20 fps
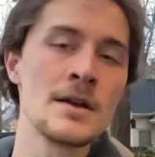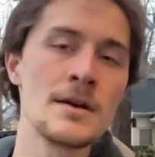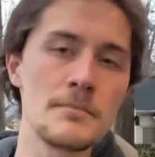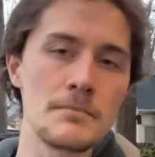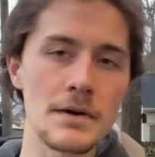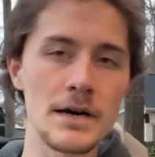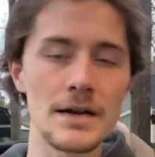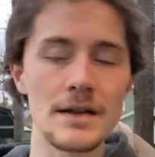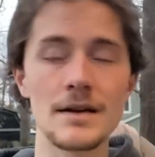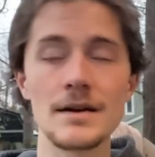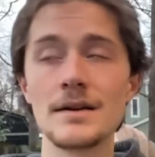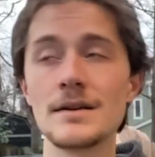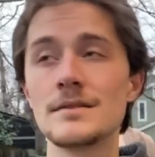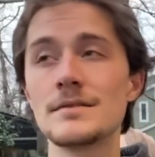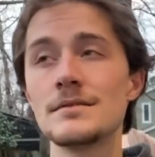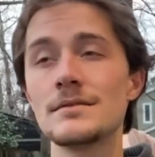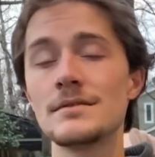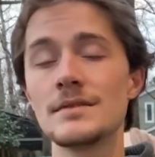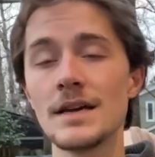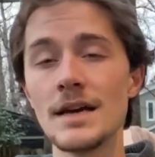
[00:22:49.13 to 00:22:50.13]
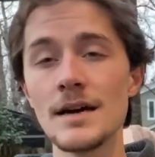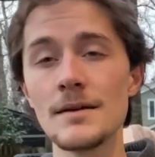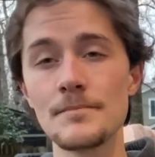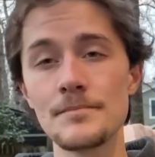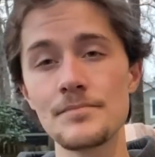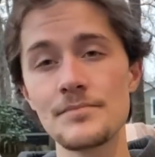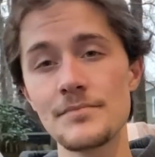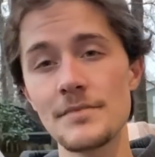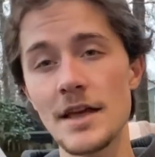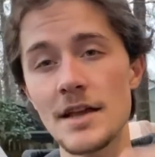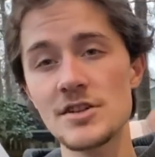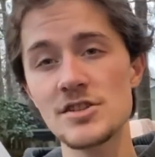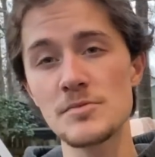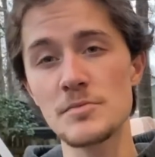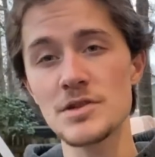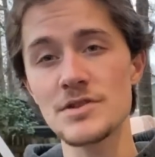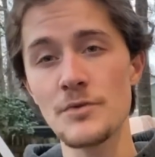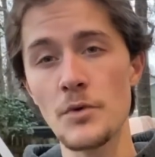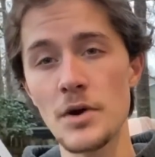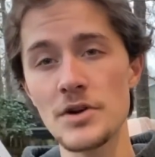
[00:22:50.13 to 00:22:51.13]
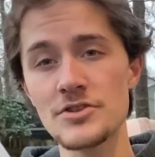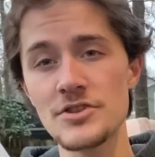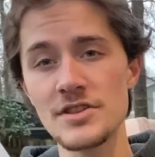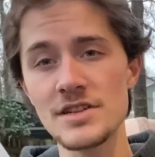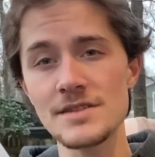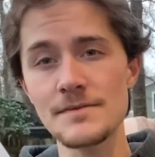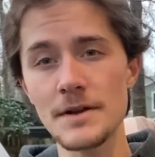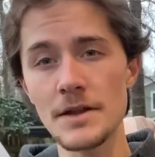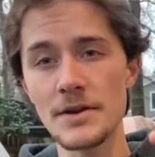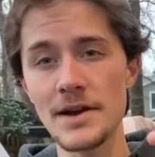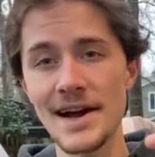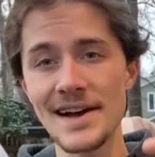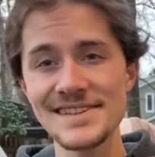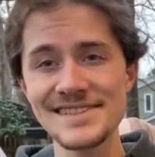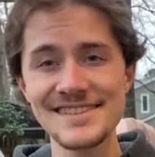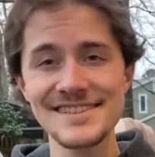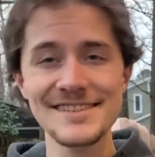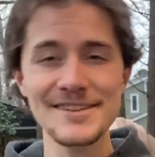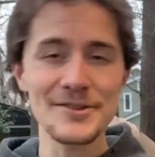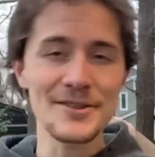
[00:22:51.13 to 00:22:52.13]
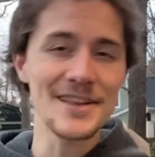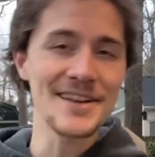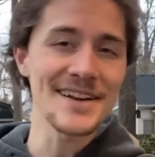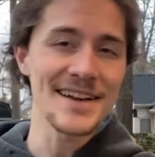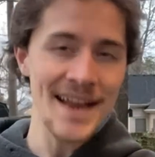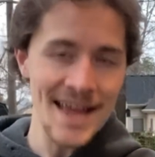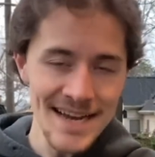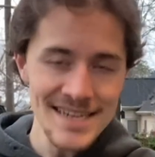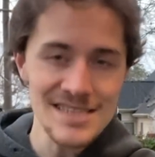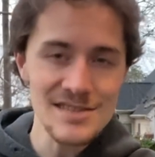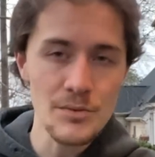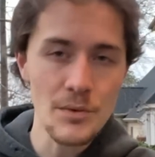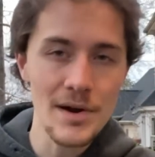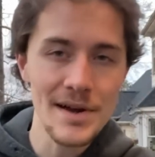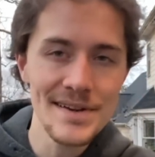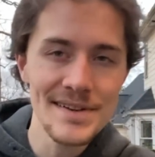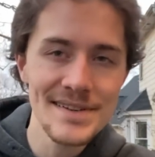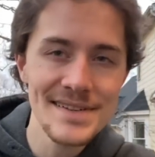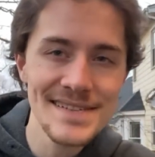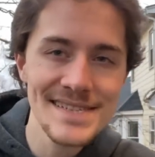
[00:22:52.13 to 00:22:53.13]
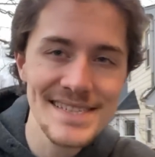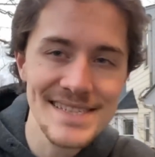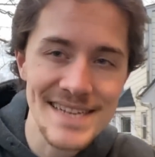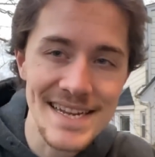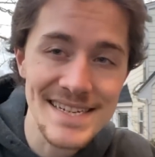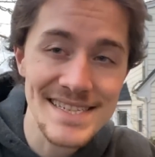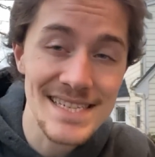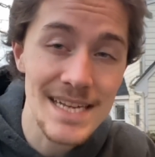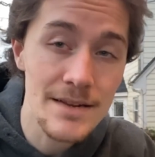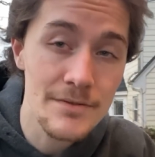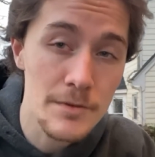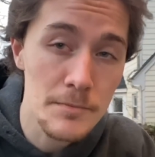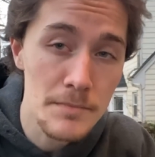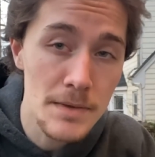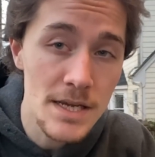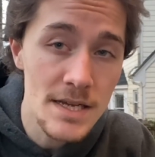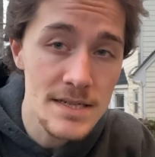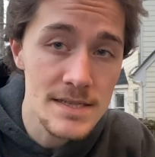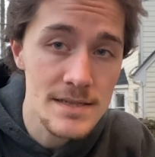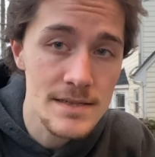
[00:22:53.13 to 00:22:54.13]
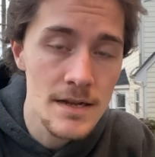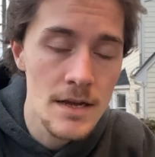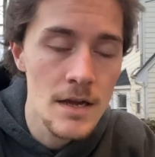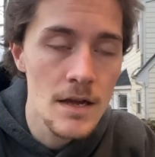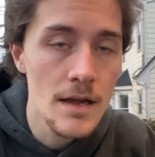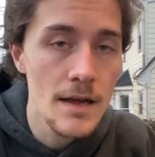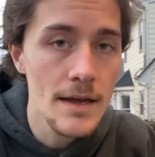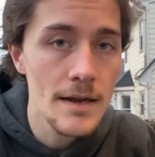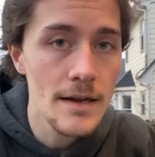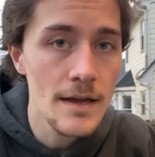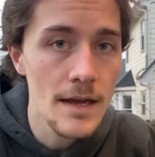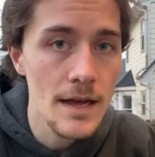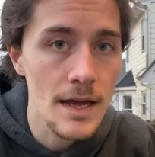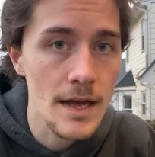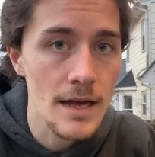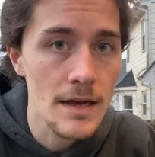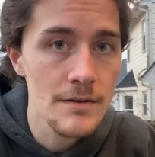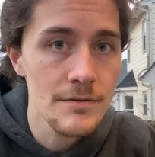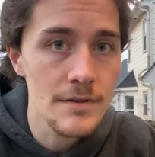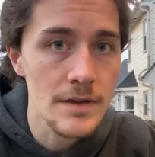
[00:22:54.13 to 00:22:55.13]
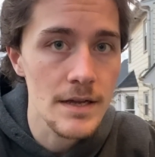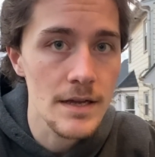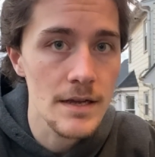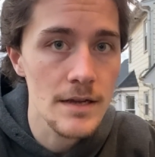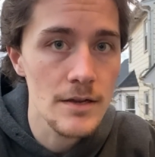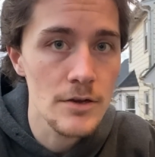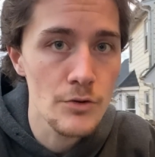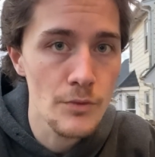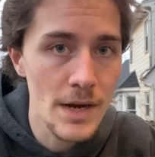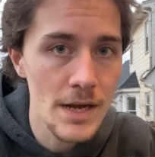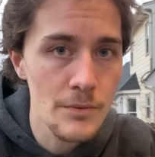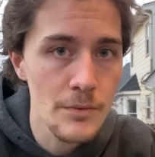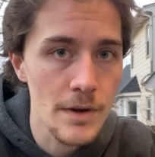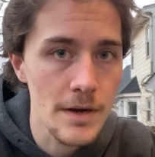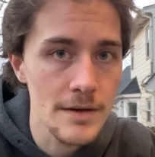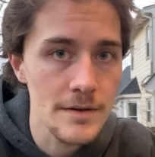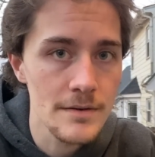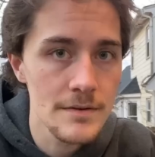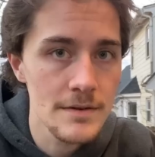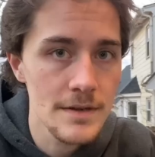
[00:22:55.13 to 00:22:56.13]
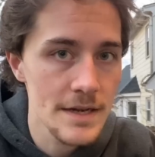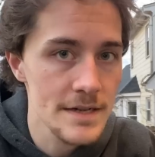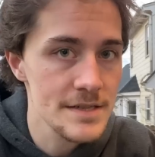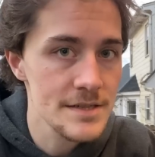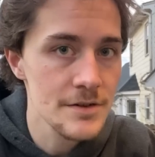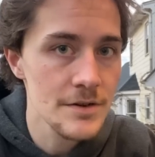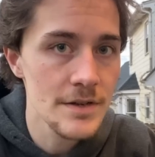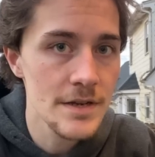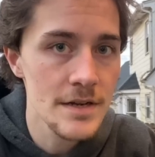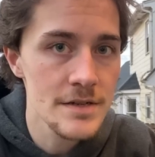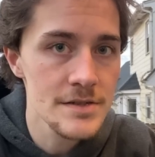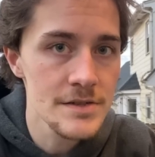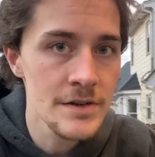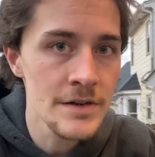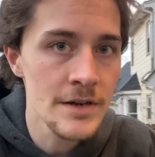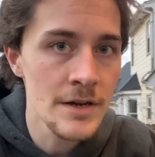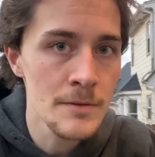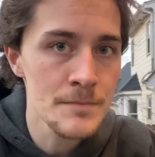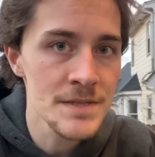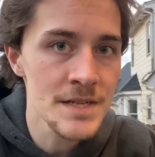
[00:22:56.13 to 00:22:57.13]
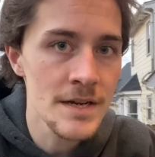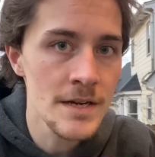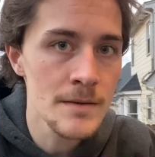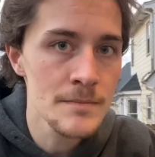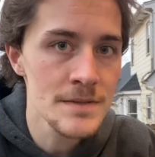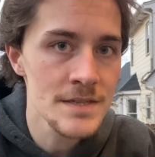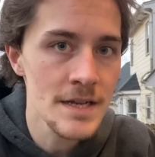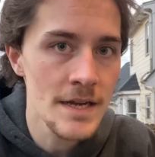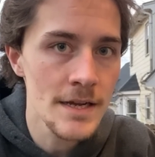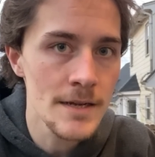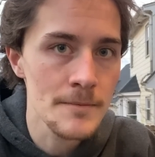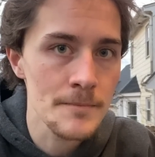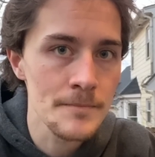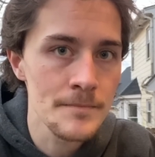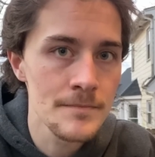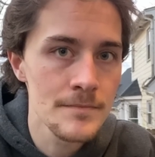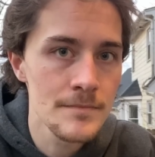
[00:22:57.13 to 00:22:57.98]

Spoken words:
But yeah, thank you so much for watching this video, guys. Till the next one, stay safe and peace, and have a great one. Yes, sir, you know what I'm saying?